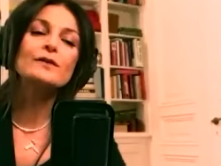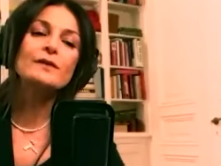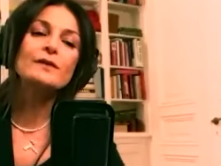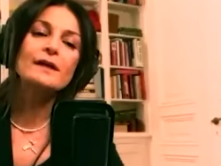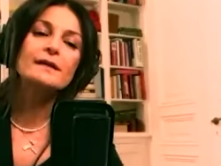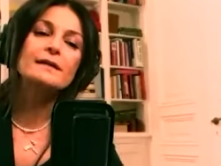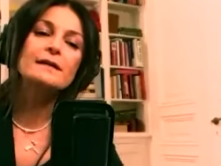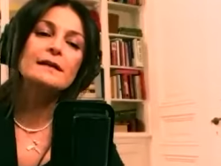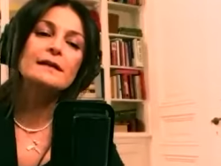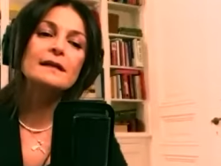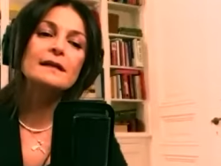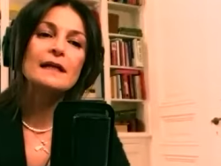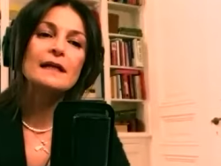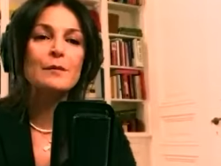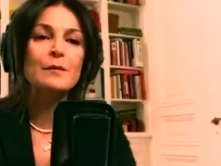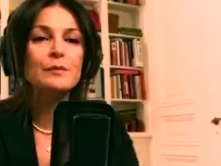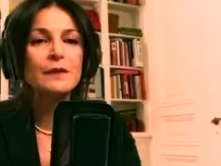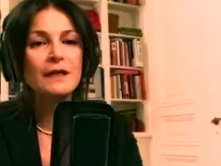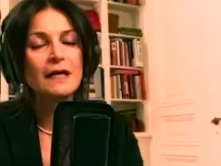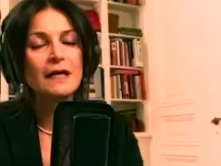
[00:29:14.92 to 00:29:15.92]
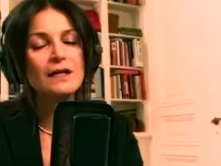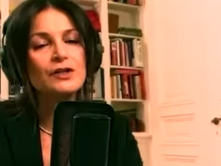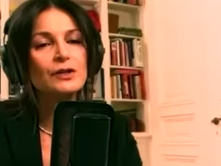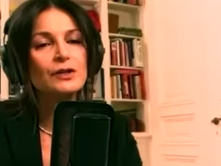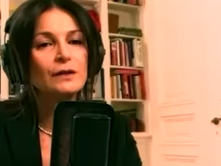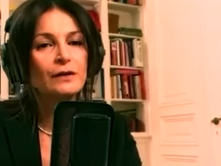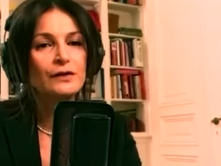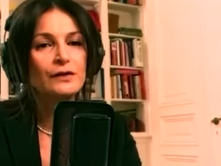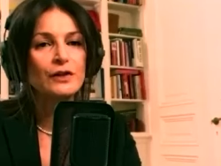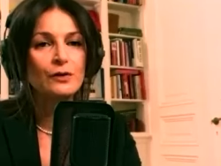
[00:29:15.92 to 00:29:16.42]
that the implication
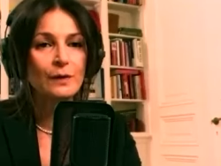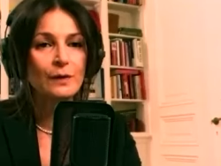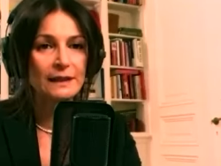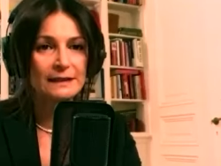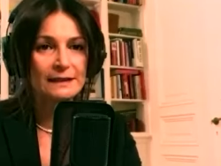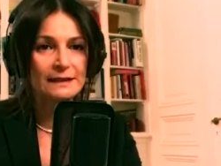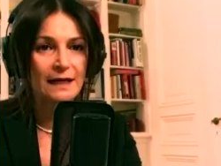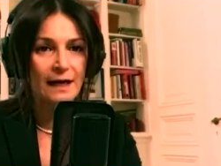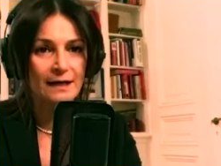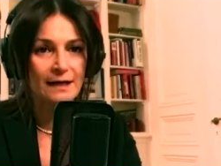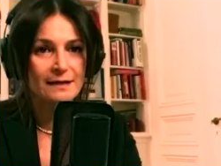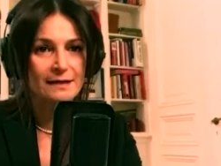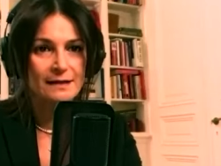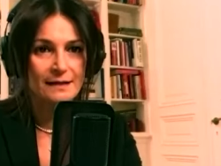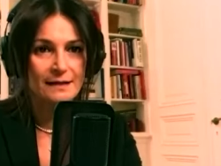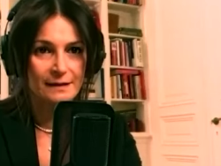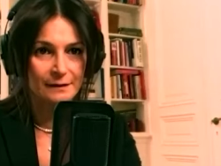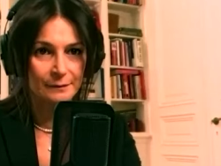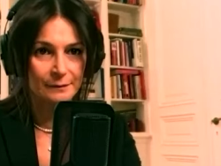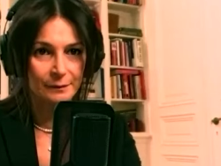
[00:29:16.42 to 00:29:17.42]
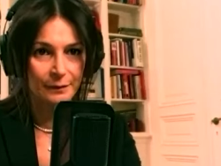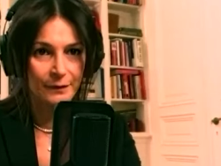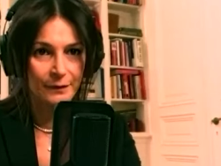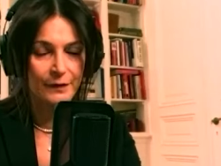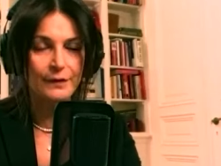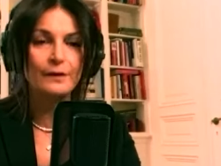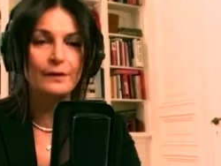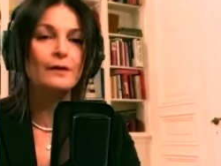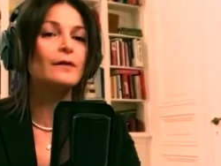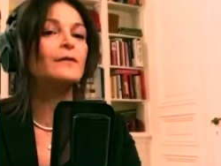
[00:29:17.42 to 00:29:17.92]
on US taxes,
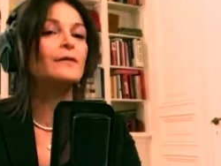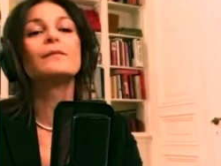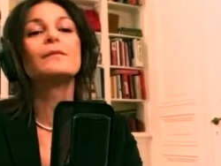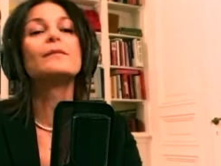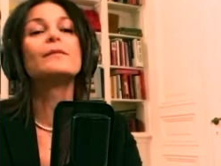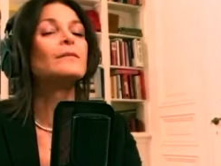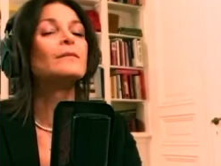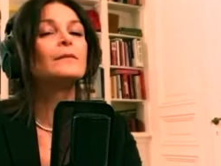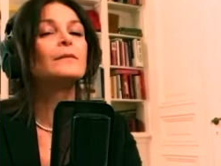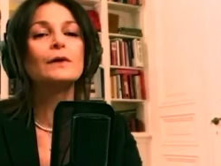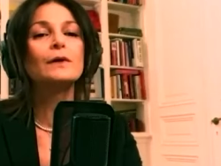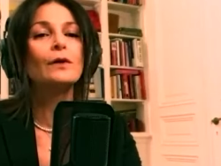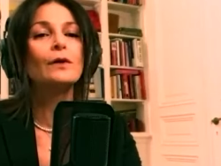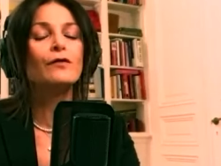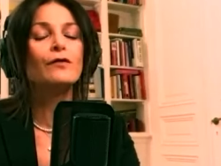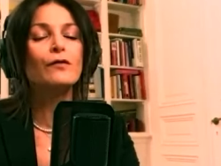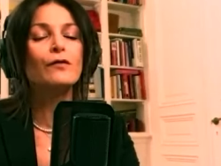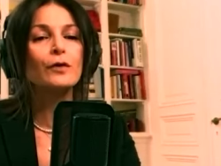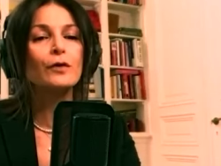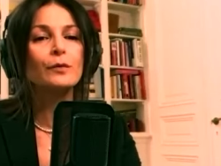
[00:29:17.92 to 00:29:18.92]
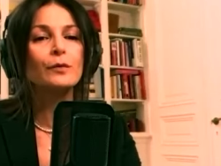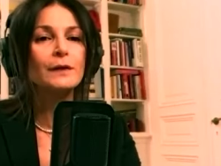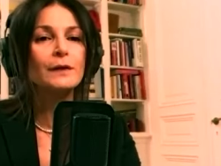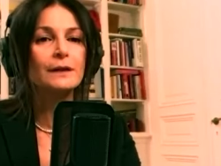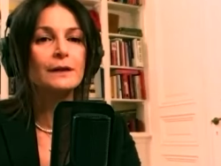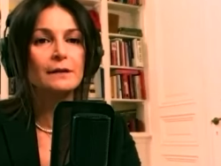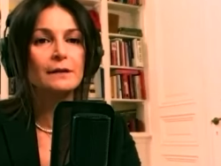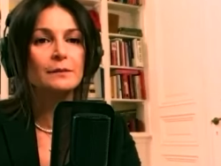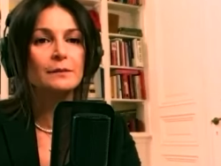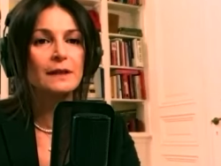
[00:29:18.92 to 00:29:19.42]
the you know, 4
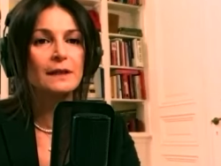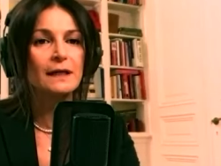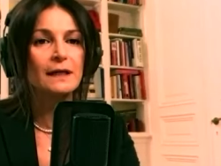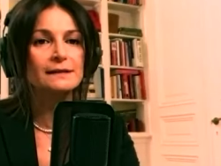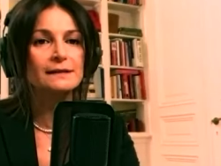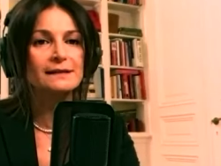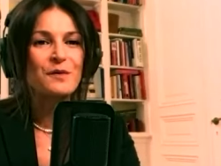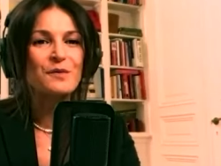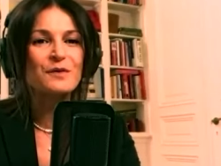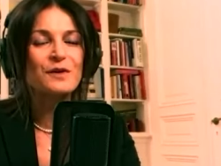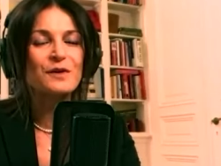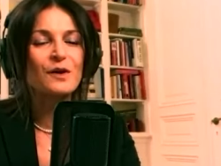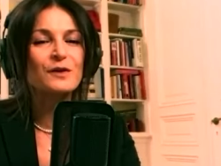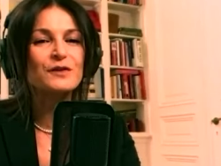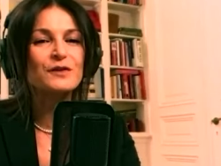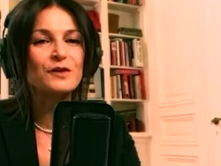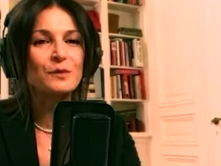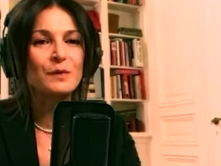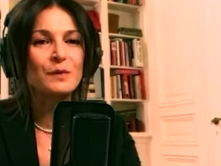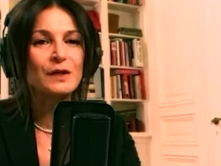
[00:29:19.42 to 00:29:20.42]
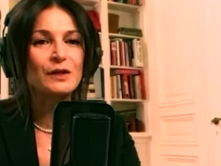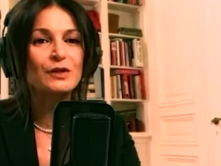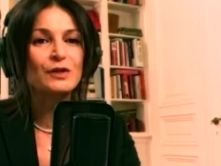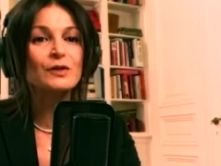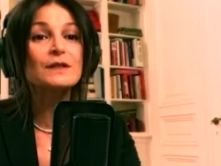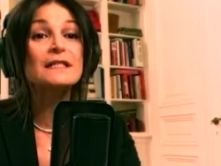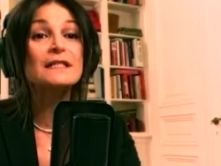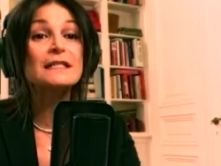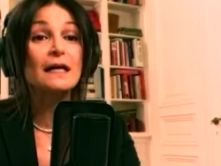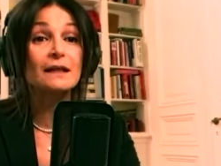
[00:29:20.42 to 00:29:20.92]
billion plus would also be a
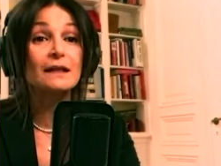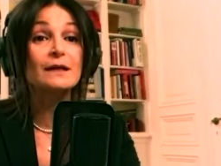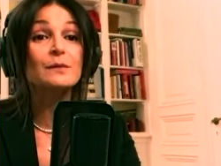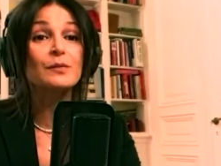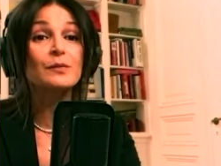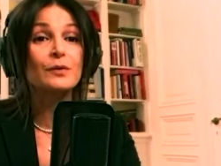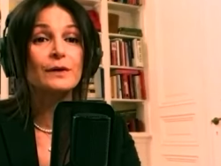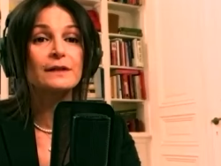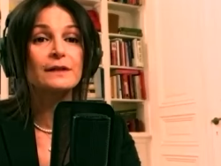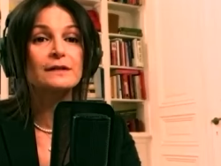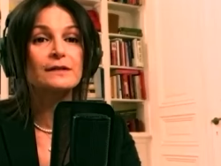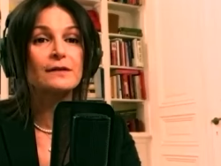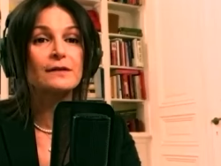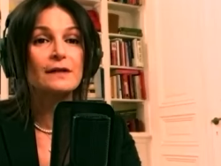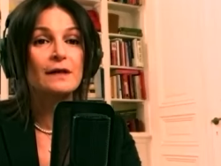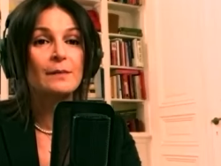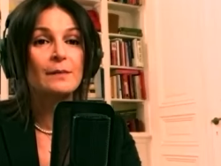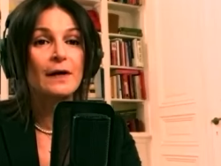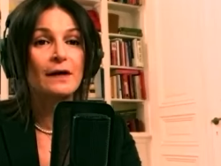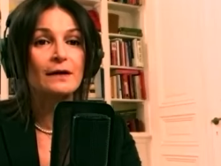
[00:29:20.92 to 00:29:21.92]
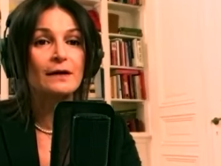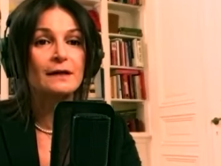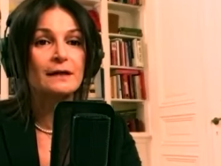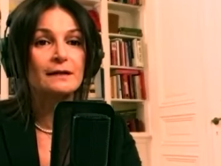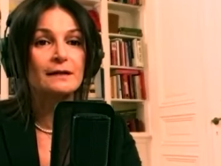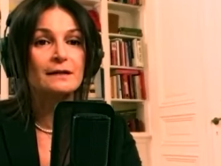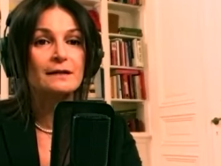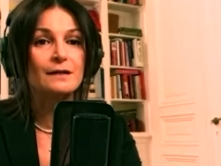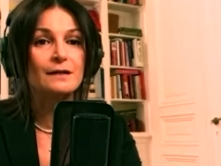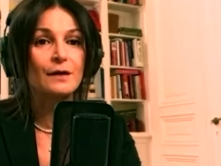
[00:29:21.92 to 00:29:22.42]
good selling point to the
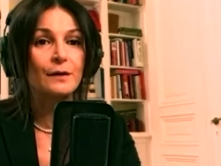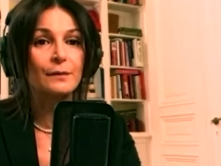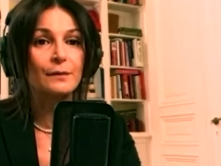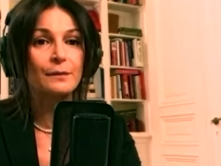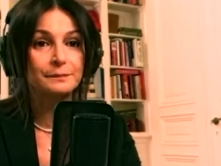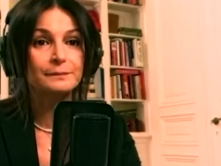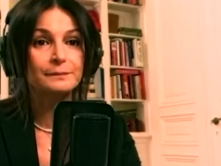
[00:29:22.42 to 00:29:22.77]
Americans, no?